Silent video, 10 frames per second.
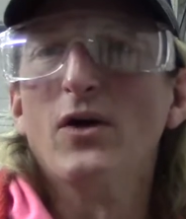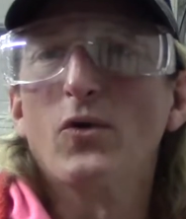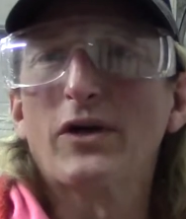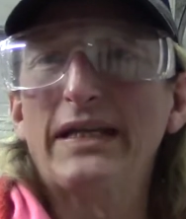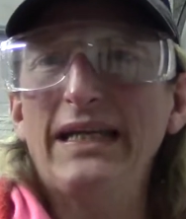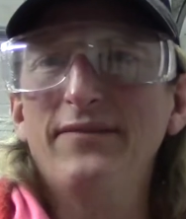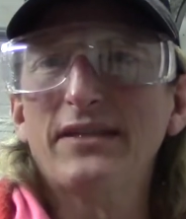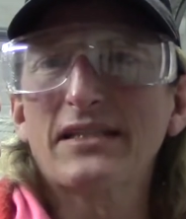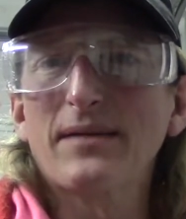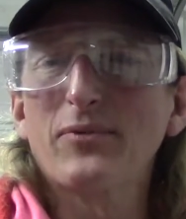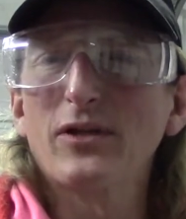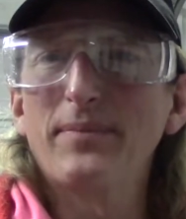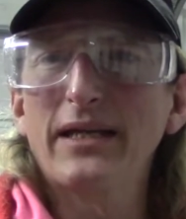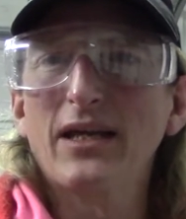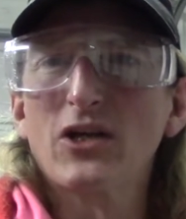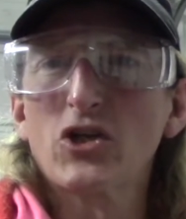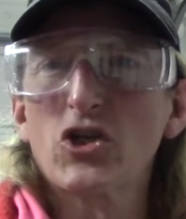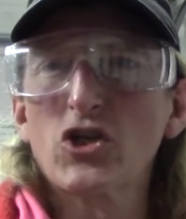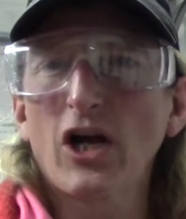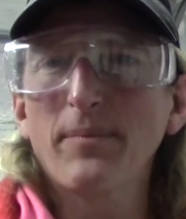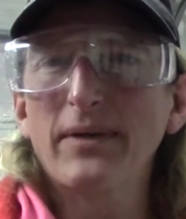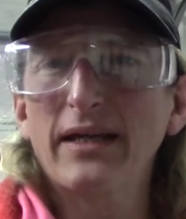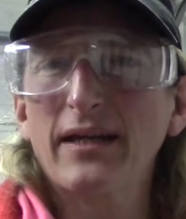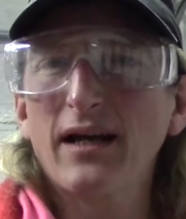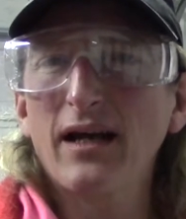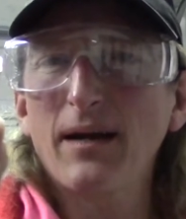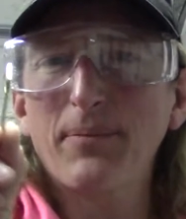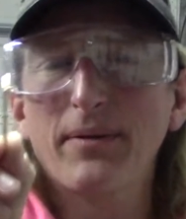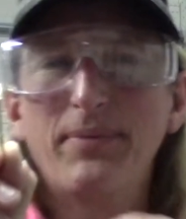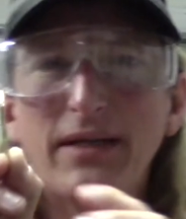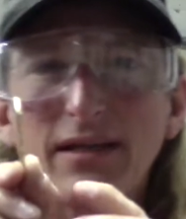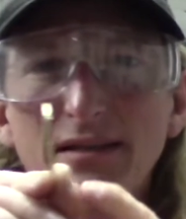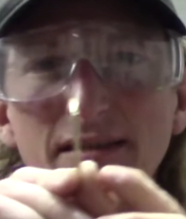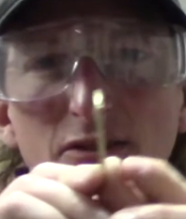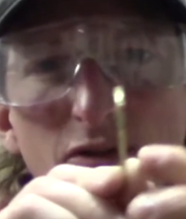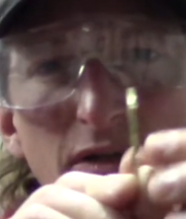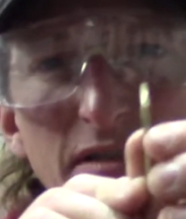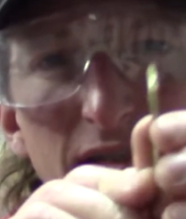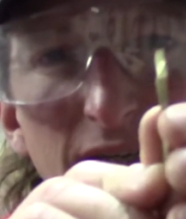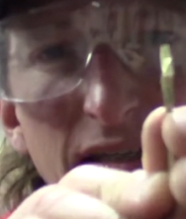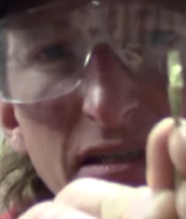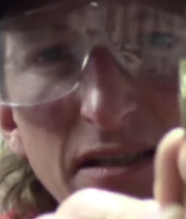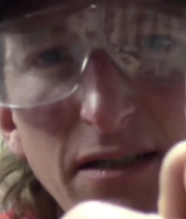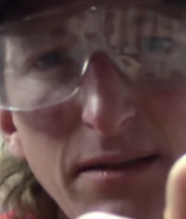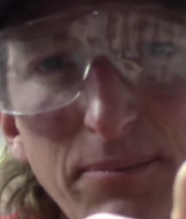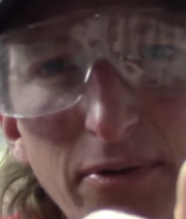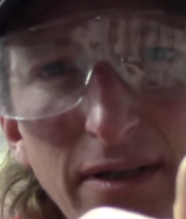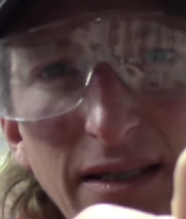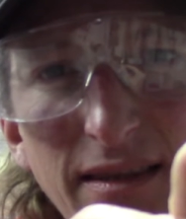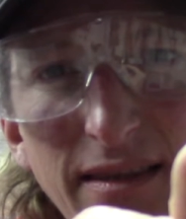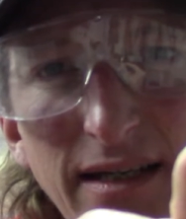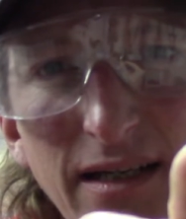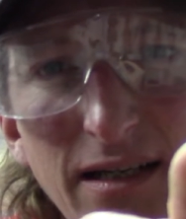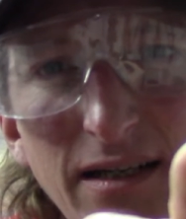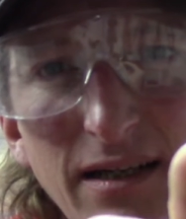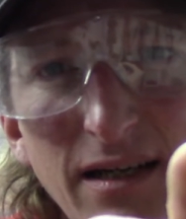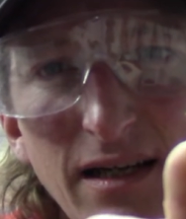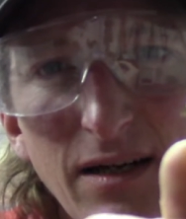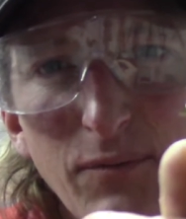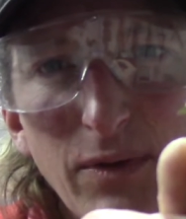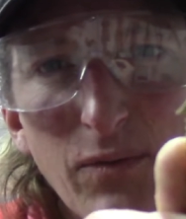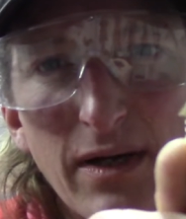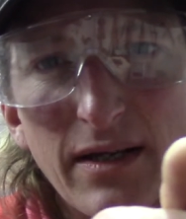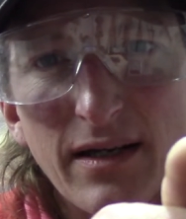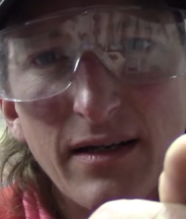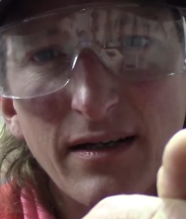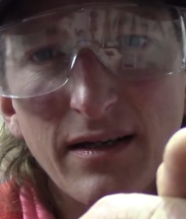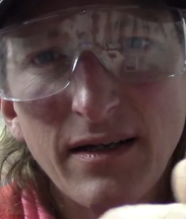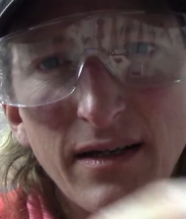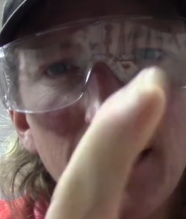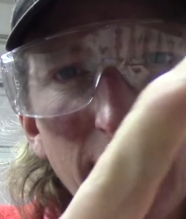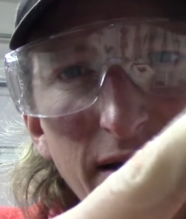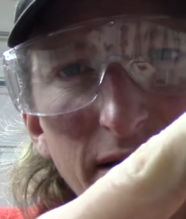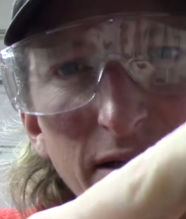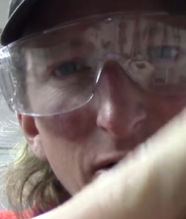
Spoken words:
We're going to even this up a little bit, sharpen it up, because as you can see it's still pretty thick. We want to kind of narrow